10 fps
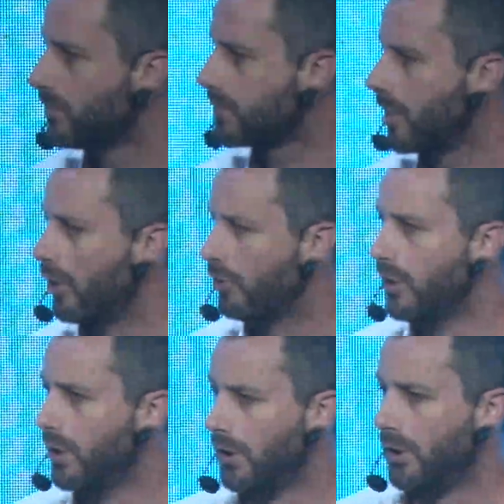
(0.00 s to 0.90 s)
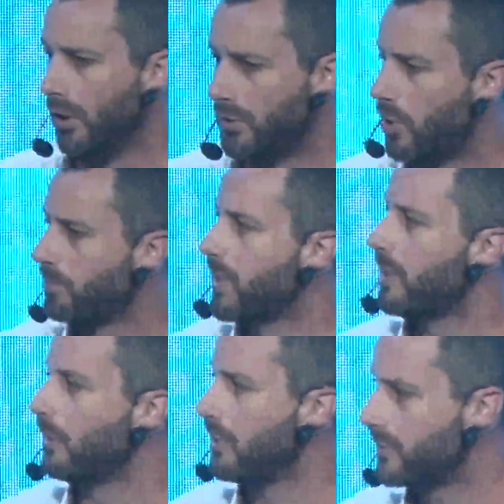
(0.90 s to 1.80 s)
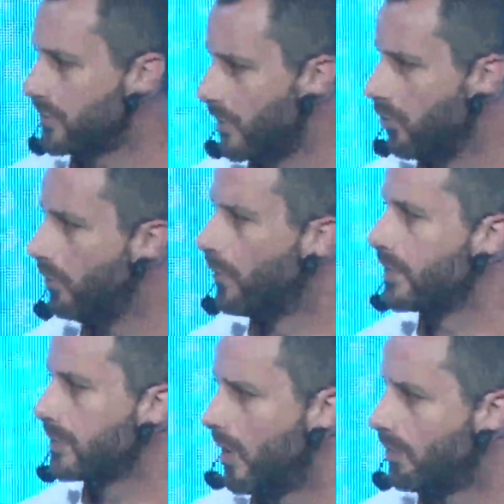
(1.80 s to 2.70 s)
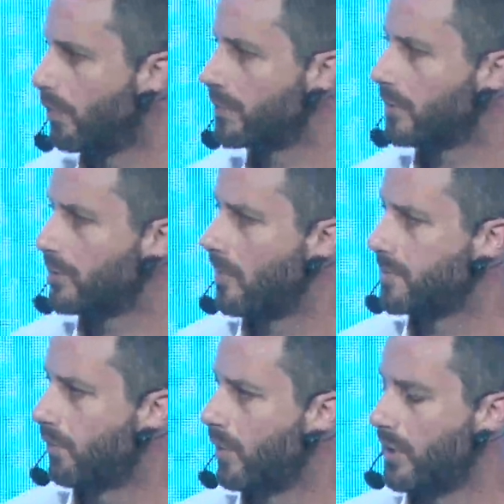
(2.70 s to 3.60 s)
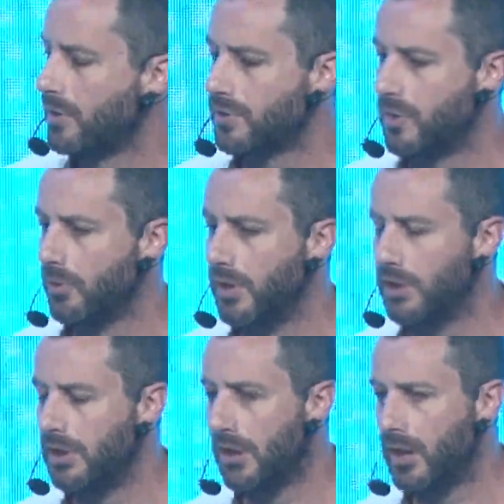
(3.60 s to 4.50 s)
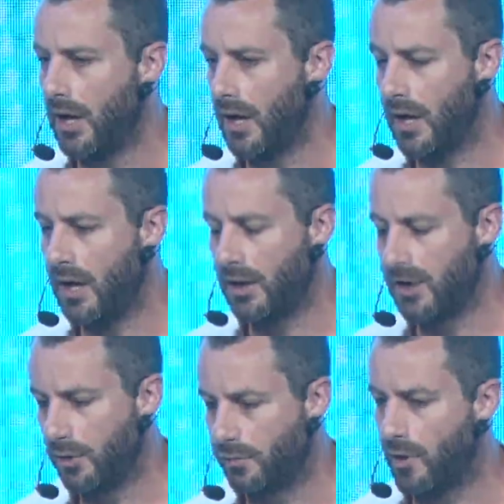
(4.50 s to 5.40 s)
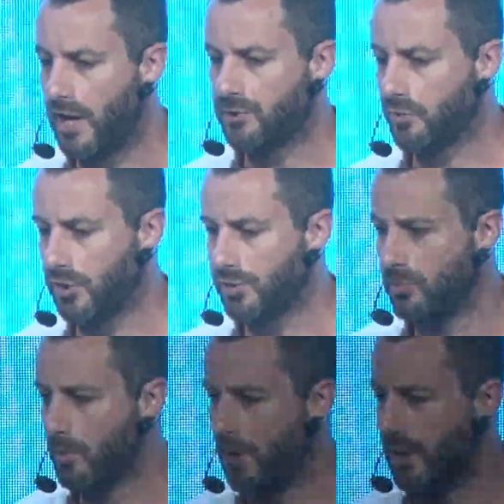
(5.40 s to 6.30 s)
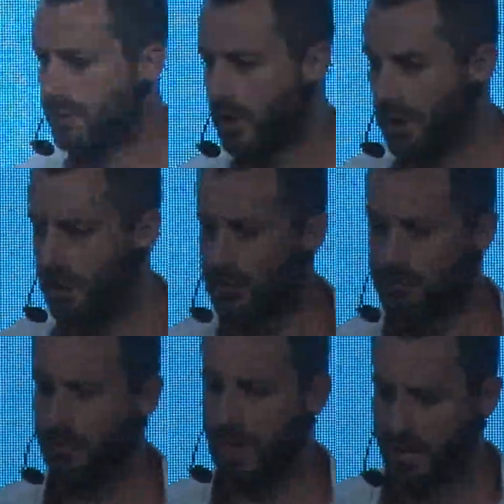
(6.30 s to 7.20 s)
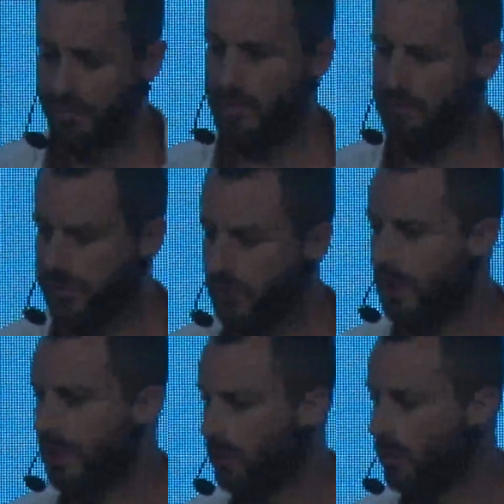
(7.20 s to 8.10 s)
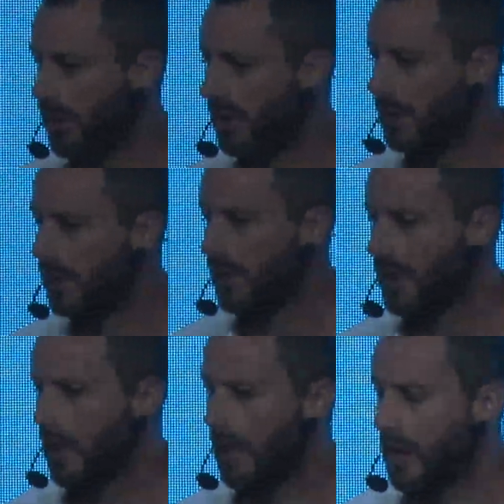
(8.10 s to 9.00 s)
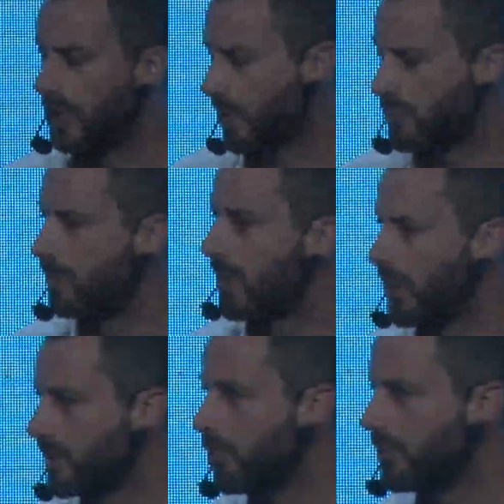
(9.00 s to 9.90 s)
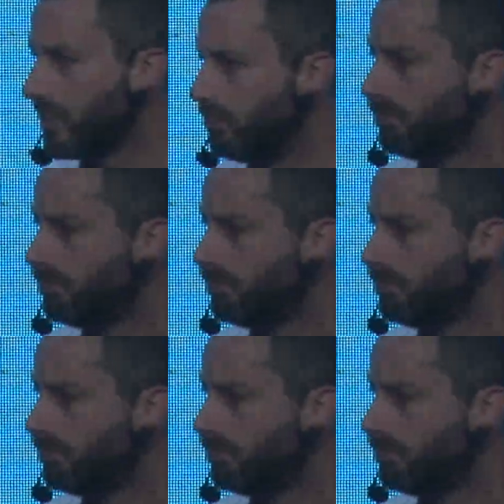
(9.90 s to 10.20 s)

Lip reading: So, top 10 lists and all of these types of things that we can throw out to a consumer base and then have them see that we are subject matter experts.